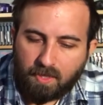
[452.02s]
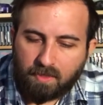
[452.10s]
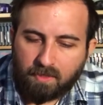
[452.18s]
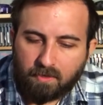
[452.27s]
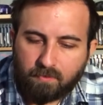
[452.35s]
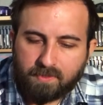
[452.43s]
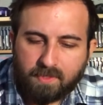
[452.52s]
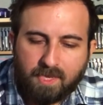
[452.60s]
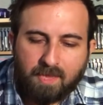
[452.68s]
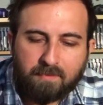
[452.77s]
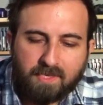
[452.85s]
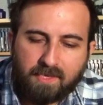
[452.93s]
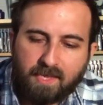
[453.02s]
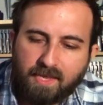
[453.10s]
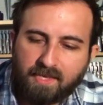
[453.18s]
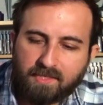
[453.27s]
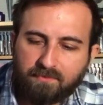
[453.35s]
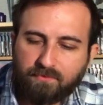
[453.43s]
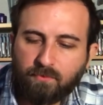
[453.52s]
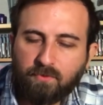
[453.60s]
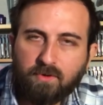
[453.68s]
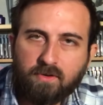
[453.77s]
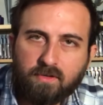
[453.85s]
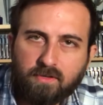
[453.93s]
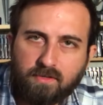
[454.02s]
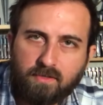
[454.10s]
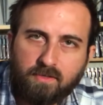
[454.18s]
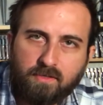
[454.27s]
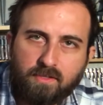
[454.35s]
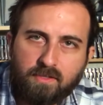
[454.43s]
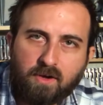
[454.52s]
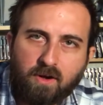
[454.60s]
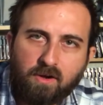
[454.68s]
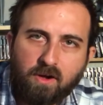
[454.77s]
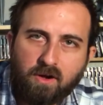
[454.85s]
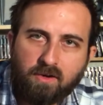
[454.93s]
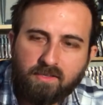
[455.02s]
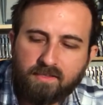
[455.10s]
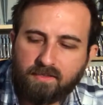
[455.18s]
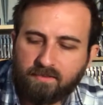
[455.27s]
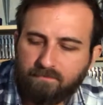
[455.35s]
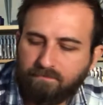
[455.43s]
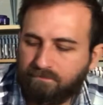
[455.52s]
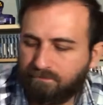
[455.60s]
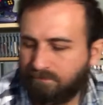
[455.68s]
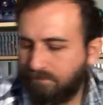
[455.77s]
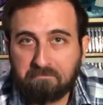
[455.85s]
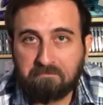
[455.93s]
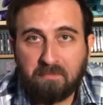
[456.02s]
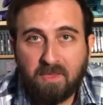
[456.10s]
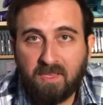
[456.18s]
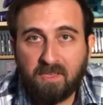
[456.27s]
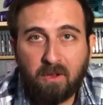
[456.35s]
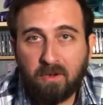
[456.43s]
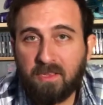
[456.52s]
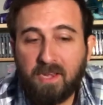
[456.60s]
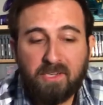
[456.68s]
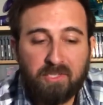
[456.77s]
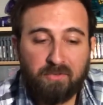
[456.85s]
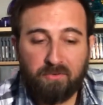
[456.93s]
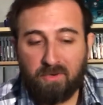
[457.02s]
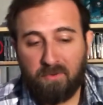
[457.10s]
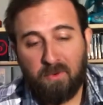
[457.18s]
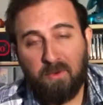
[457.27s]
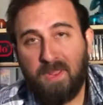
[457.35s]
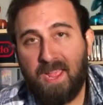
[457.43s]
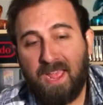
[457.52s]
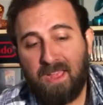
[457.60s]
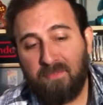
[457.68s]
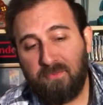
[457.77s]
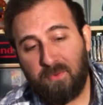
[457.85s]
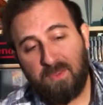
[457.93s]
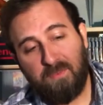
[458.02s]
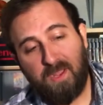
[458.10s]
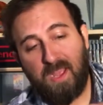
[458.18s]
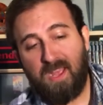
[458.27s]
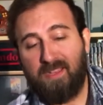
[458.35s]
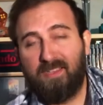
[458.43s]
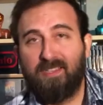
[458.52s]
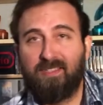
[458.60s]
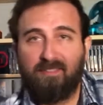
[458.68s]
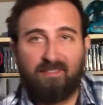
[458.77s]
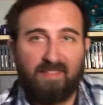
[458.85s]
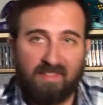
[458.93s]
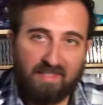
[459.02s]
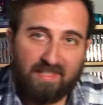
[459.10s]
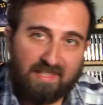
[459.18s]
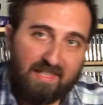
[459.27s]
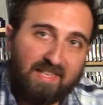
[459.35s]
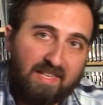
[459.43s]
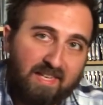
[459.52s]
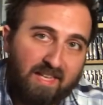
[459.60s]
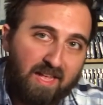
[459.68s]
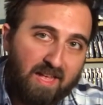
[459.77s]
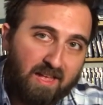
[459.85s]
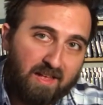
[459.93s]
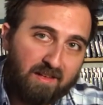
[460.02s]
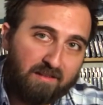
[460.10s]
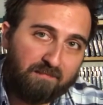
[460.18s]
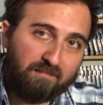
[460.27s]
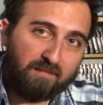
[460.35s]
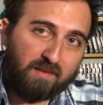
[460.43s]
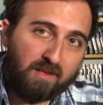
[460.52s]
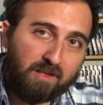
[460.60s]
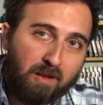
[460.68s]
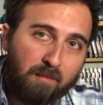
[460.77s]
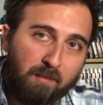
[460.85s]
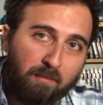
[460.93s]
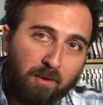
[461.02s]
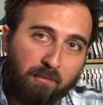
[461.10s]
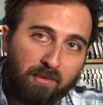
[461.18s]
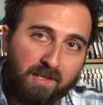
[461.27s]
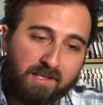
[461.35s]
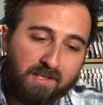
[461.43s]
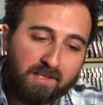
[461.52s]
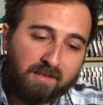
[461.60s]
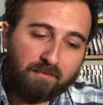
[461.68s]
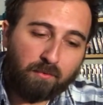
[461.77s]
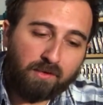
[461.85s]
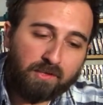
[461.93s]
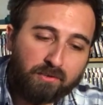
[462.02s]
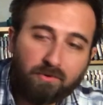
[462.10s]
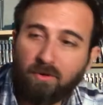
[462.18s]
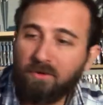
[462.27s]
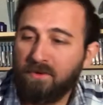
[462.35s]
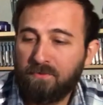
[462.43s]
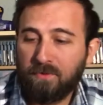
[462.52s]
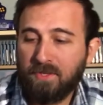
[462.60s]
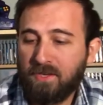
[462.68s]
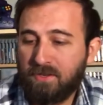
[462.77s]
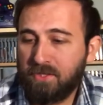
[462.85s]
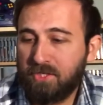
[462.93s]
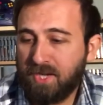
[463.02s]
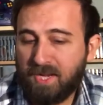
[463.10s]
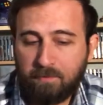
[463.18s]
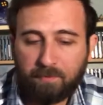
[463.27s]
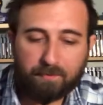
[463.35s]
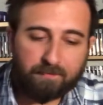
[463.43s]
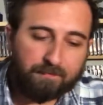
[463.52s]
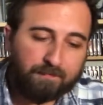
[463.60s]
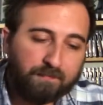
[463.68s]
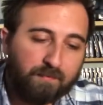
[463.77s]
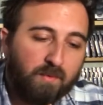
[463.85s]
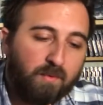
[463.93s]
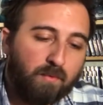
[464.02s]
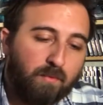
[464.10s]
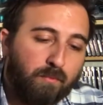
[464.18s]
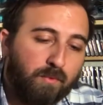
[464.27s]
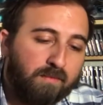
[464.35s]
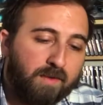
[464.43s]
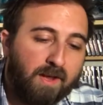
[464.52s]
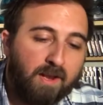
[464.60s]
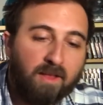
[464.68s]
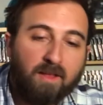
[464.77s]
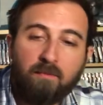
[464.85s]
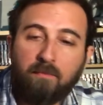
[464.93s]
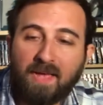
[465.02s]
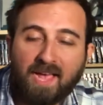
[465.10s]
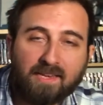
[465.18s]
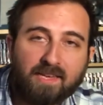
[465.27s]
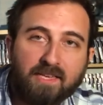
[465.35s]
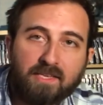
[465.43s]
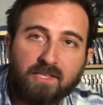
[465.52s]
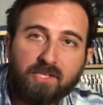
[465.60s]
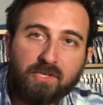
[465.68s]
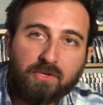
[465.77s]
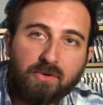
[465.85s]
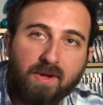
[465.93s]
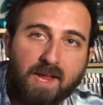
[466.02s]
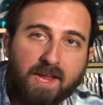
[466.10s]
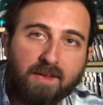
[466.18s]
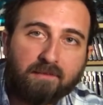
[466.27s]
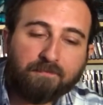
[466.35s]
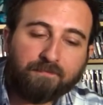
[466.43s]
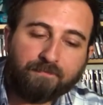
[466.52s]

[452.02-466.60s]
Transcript: And there was an empty case for Star Carts. Go to the next drawer. What do we have? We've got um, Atomic Purple N64 controller in really good shape. We've got a bad condition gray.